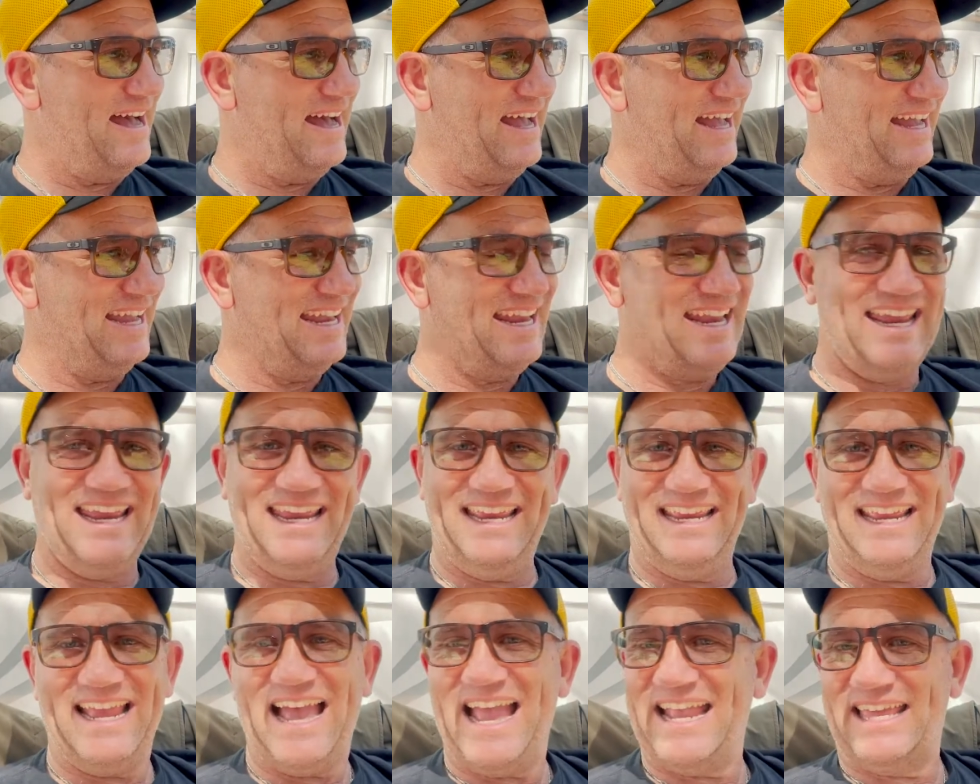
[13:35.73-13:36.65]

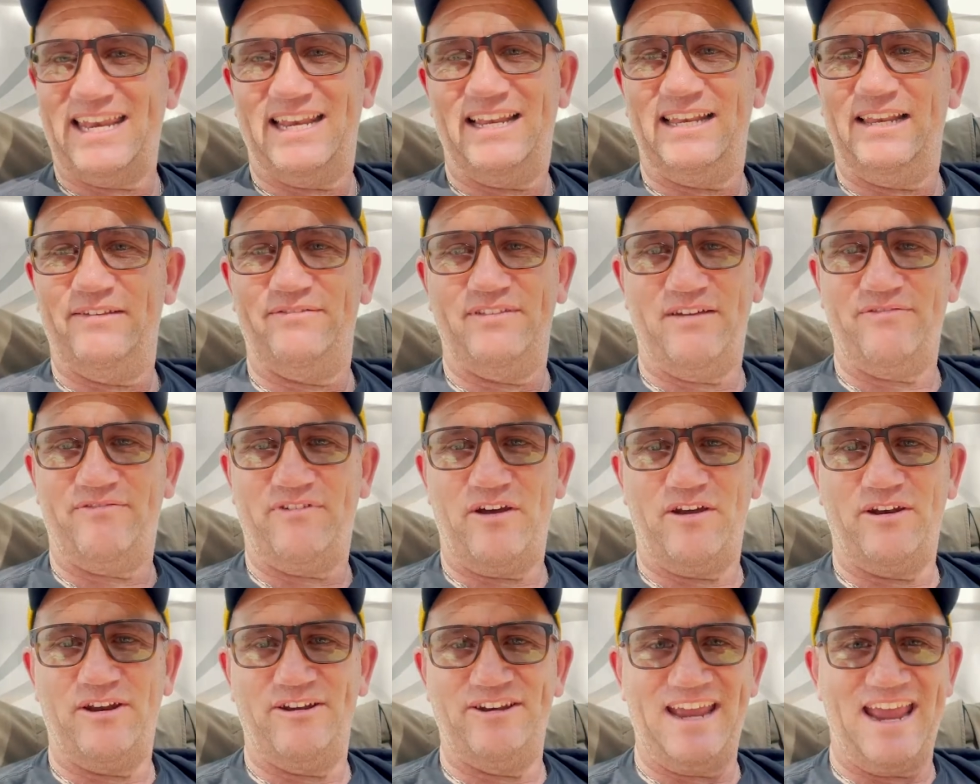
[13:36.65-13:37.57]
He ain't going to live that
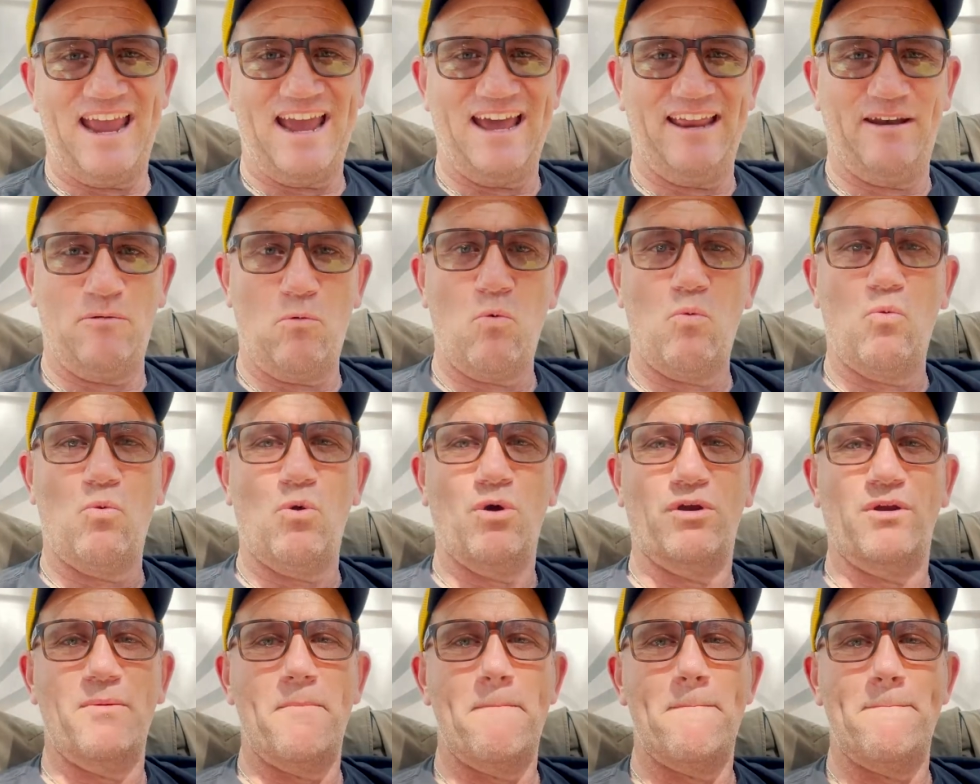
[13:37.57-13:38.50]
photo down. What
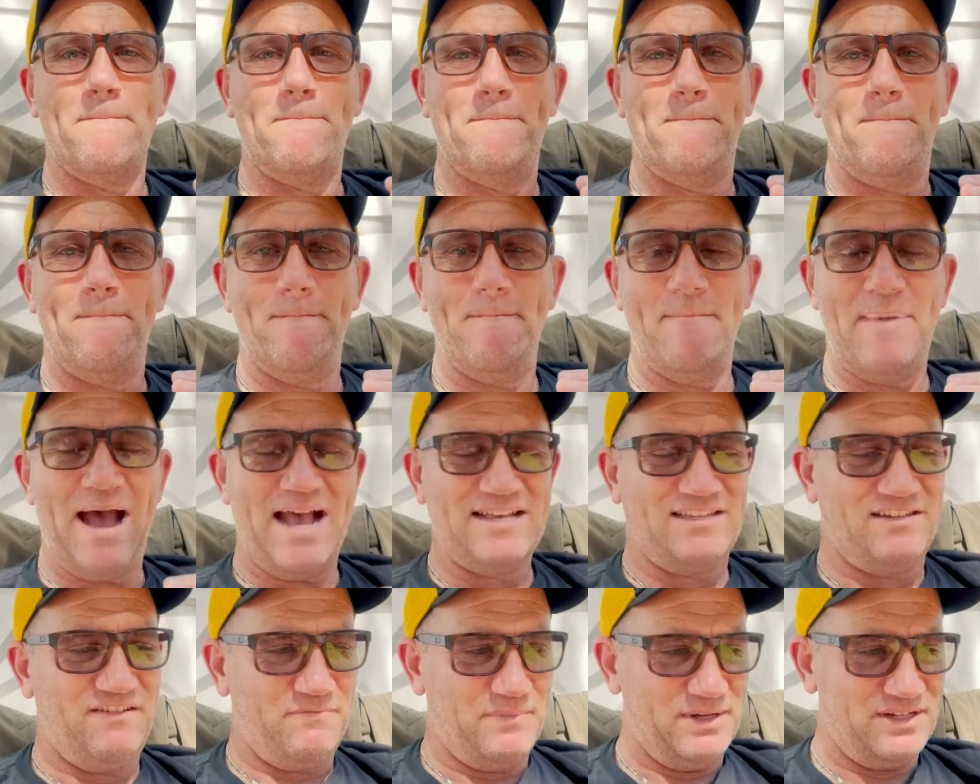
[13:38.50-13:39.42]
a
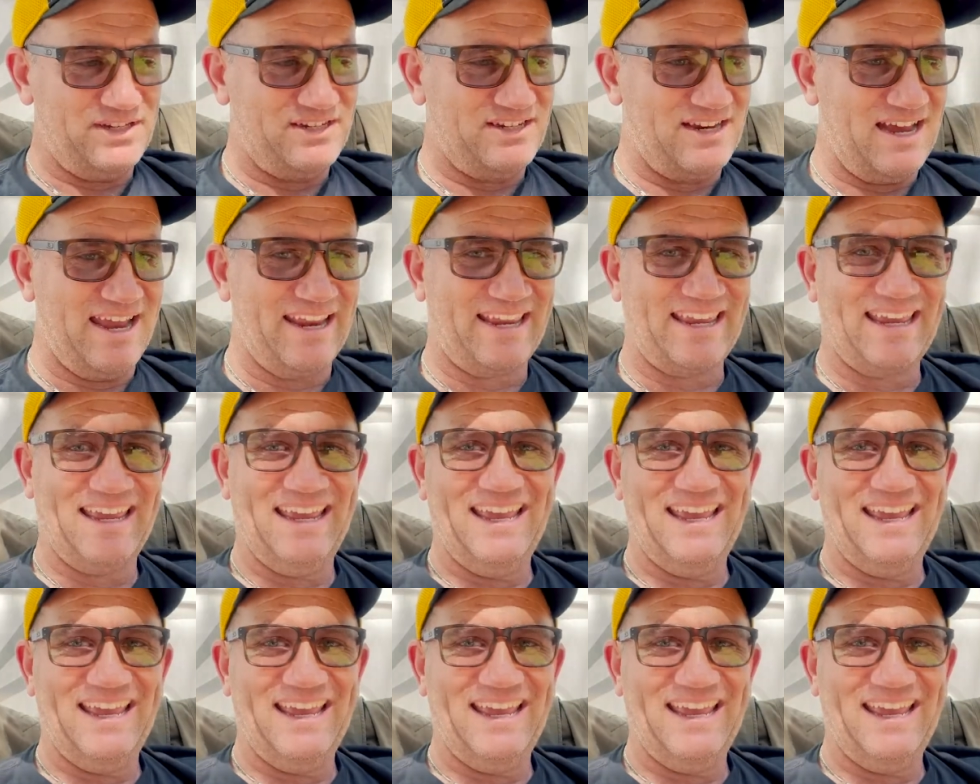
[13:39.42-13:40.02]
massive mistake.